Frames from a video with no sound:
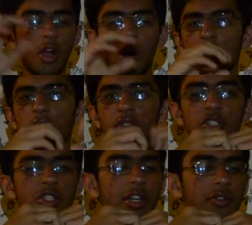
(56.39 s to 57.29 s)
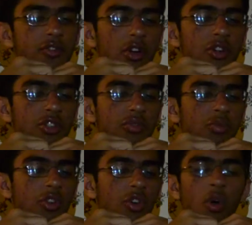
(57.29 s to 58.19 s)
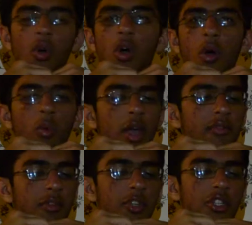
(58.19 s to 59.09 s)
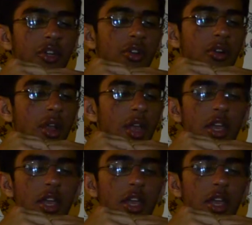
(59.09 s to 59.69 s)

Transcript: all of these negative charges will go away from each other